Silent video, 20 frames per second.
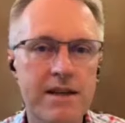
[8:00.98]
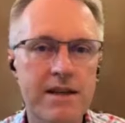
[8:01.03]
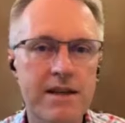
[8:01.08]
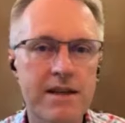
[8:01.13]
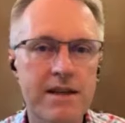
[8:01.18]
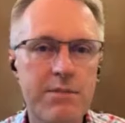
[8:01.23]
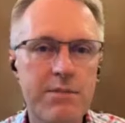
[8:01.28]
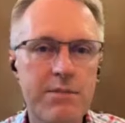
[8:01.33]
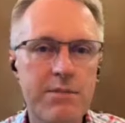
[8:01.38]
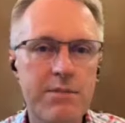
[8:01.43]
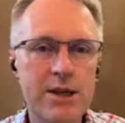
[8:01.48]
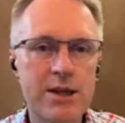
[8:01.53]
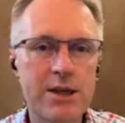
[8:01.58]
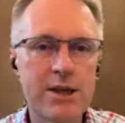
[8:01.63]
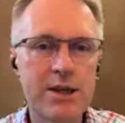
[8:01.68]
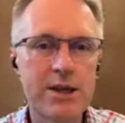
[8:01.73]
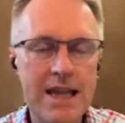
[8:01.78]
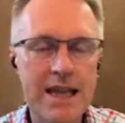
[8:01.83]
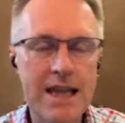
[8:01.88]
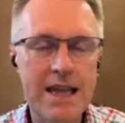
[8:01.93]
anybody to
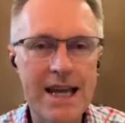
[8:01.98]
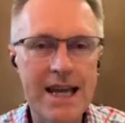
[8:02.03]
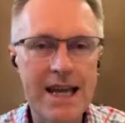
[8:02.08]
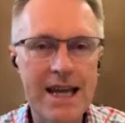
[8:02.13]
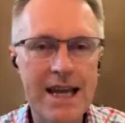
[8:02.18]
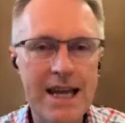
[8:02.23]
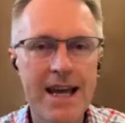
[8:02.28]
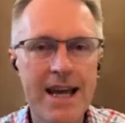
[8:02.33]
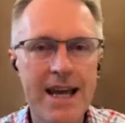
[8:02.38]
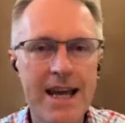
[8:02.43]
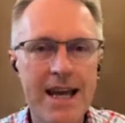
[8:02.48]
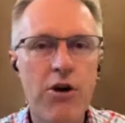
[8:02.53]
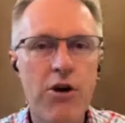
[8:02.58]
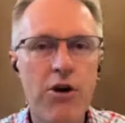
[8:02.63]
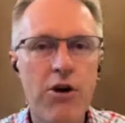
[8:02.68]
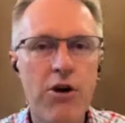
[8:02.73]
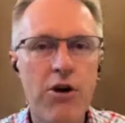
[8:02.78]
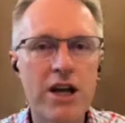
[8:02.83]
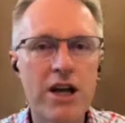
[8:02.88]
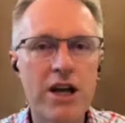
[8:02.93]
say that.
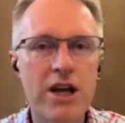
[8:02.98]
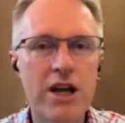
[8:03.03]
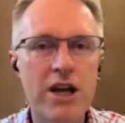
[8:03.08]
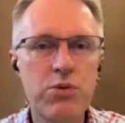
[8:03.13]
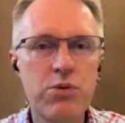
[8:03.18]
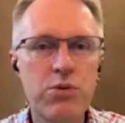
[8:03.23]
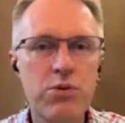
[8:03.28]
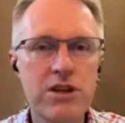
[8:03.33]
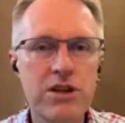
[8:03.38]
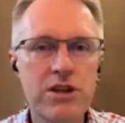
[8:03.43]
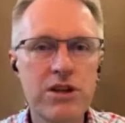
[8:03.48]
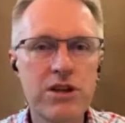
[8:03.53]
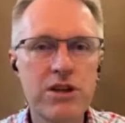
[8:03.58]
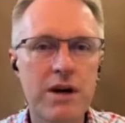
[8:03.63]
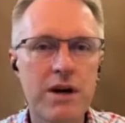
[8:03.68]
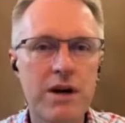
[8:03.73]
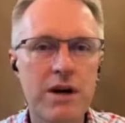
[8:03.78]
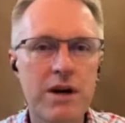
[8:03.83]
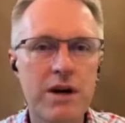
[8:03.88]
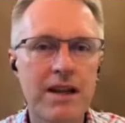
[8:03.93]
What you would do
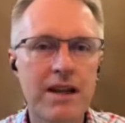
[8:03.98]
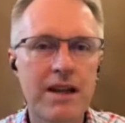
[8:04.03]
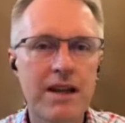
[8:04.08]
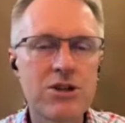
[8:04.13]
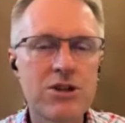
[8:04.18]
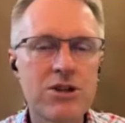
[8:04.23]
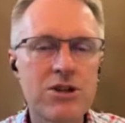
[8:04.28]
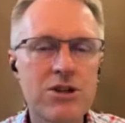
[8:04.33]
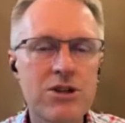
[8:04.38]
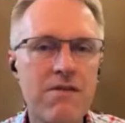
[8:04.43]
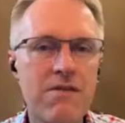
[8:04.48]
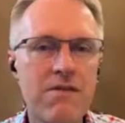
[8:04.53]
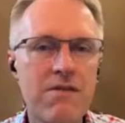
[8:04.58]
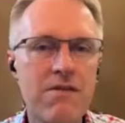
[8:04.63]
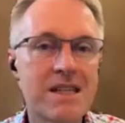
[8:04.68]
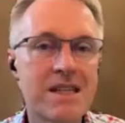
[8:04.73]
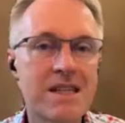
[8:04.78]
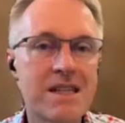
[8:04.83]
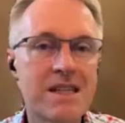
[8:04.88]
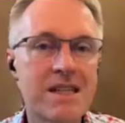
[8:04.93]
well is to
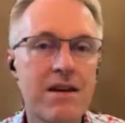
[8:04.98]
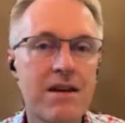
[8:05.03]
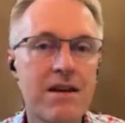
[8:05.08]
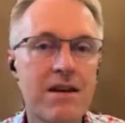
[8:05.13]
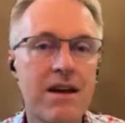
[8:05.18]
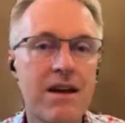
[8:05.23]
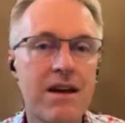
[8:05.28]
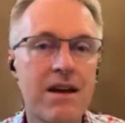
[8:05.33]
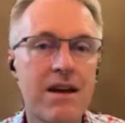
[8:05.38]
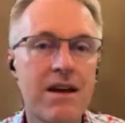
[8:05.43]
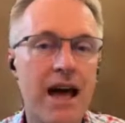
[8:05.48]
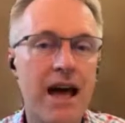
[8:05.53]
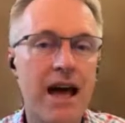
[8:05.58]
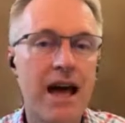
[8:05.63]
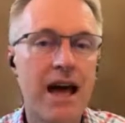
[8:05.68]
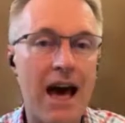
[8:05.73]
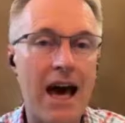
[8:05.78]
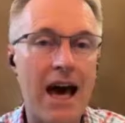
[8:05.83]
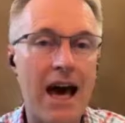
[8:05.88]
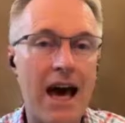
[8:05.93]
invest in a
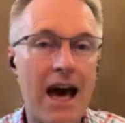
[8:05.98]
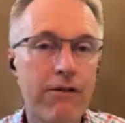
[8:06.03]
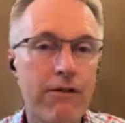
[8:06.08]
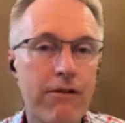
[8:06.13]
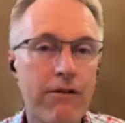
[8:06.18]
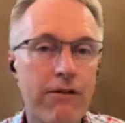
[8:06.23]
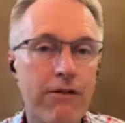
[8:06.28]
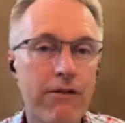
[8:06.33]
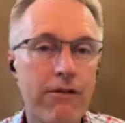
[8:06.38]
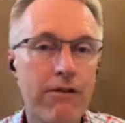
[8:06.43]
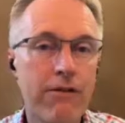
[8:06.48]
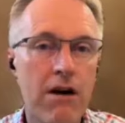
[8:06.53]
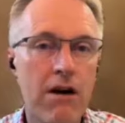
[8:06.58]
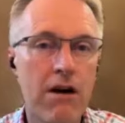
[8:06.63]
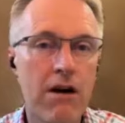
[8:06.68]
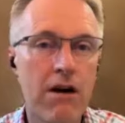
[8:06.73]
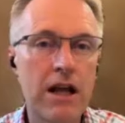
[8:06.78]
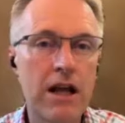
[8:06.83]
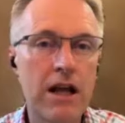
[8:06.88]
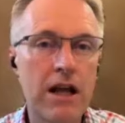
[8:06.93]
handful of
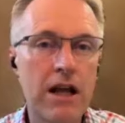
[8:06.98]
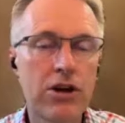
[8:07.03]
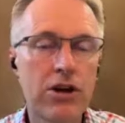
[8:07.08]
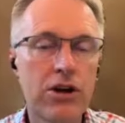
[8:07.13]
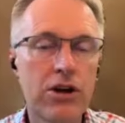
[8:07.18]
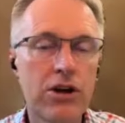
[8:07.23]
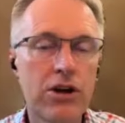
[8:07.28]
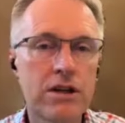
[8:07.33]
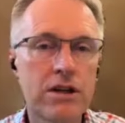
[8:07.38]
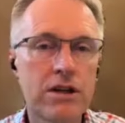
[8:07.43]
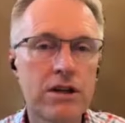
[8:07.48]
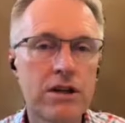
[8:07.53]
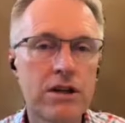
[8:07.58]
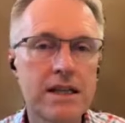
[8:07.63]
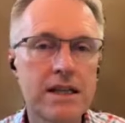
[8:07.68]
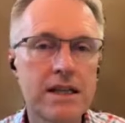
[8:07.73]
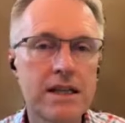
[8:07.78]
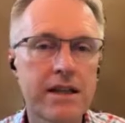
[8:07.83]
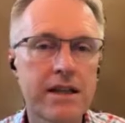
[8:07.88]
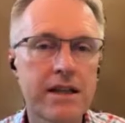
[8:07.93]
really good
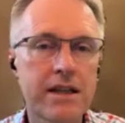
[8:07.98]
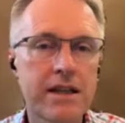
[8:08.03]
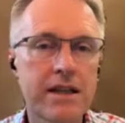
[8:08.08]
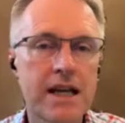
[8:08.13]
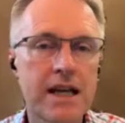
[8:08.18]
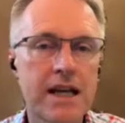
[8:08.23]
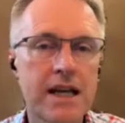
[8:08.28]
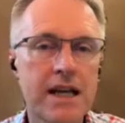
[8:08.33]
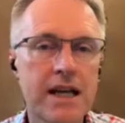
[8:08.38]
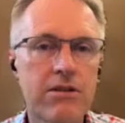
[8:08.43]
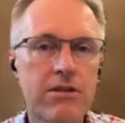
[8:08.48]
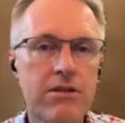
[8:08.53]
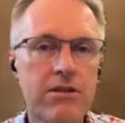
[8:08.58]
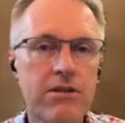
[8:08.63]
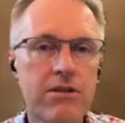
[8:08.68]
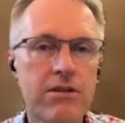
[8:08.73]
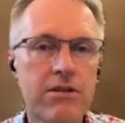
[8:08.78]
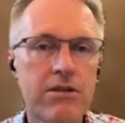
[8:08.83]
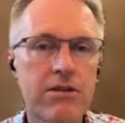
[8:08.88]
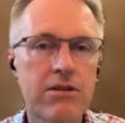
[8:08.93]
consultants that can drive the
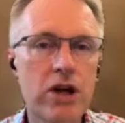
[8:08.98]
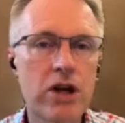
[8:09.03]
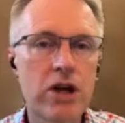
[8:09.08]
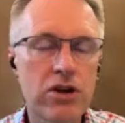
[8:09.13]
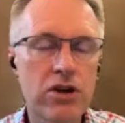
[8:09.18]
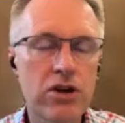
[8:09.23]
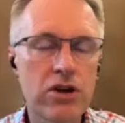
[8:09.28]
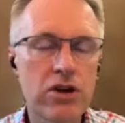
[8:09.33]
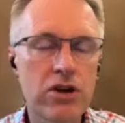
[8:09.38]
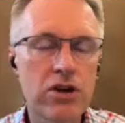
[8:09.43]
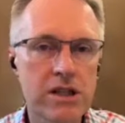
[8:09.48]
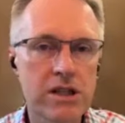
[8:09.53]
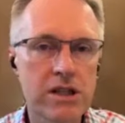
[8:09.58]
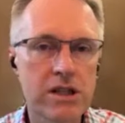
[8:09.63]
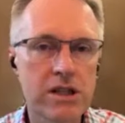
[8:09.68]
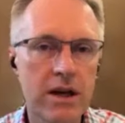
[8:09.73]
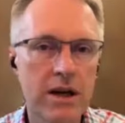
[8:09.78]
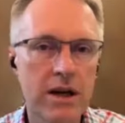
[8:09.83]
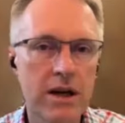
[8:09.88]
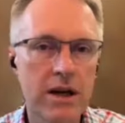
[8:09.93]
change across the
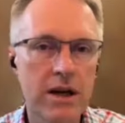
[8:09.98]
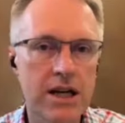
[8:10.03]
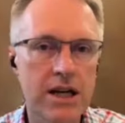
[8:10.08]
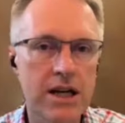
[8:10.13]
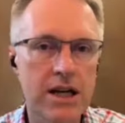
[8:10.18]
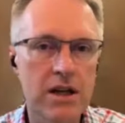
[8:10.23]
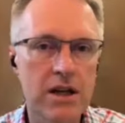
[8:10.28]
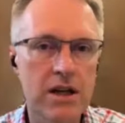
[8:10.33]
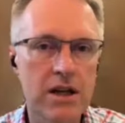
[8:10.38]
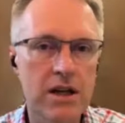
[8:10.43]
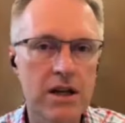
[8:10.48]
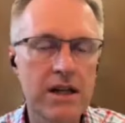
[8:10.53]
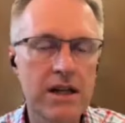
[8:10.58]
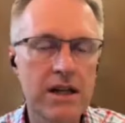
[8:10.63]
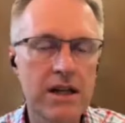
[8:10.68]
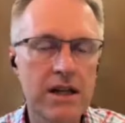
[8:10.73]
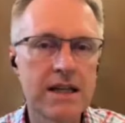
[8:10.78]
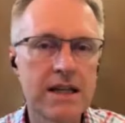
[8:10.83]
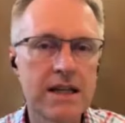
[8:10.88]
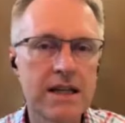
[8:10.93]
organization. If you
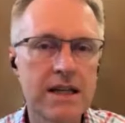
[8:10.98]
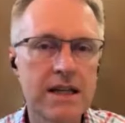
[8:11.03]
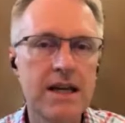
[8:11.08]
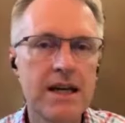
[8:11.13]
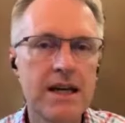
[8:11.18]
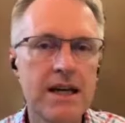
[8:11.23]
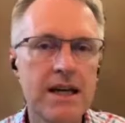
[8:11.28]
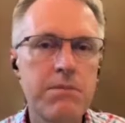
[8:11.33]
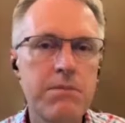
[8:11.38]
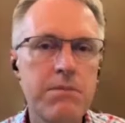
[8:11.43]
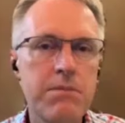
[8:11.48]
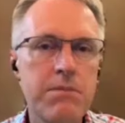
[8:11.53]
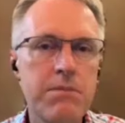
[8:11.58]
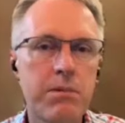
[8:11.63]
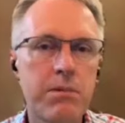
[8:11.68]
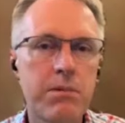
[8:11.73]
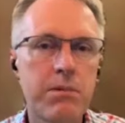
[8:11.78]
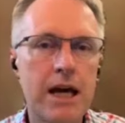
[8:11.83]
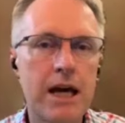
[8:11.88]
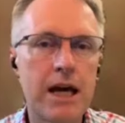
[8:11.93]
need
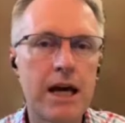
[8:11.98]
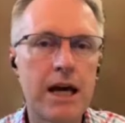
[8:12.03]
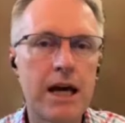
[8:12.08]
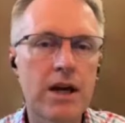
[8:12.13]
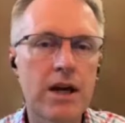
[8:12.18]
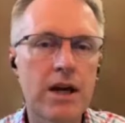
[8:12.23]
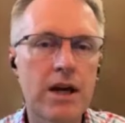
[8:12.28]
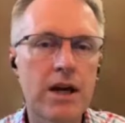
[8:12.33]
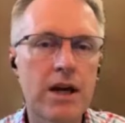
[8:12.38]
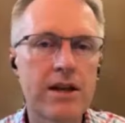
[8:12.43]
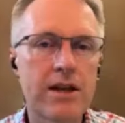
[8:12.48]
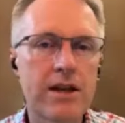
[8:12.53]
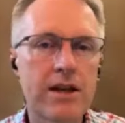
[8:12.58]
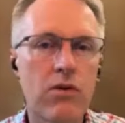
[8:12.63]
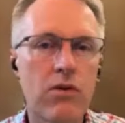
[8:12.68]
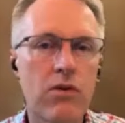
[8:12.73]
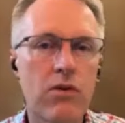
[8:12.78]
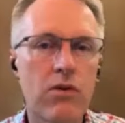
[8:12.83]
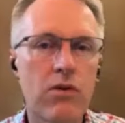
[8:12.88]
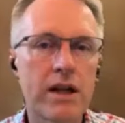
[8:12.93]
people educated on
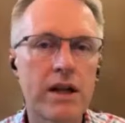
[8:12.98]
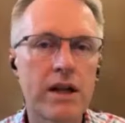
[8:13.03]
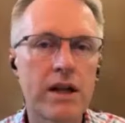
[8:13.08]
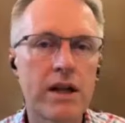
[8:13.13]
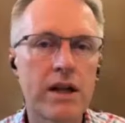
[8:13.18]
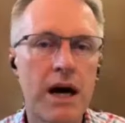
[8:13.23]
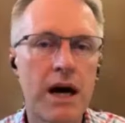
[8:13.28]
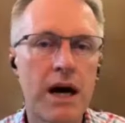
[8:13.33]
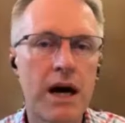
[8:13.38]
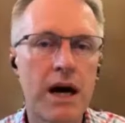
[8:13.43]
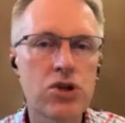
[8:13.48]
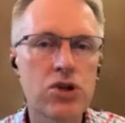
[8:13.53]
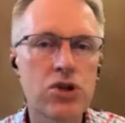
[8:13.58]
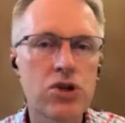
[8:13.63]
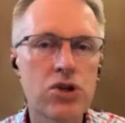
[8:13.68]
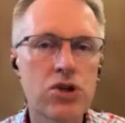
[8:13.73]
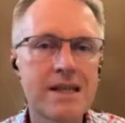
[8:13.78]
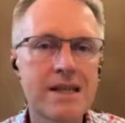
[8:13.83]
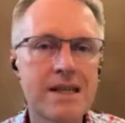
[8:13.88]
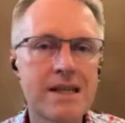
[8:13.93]
what combined
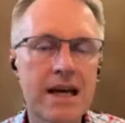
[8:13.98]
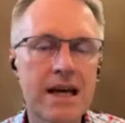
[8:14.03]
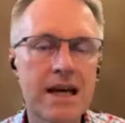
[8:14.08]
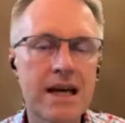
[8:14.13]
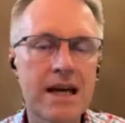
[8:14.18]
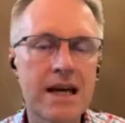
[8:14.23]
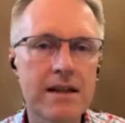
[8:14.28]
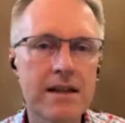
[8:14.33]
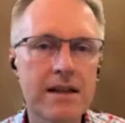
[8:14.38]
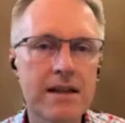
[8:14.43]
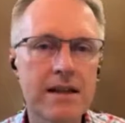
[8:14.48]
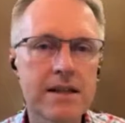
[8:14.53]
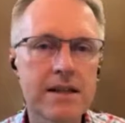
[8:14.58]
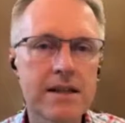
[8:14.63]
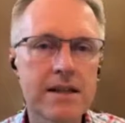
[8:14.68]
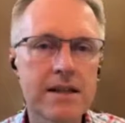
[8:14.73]
assurance entails,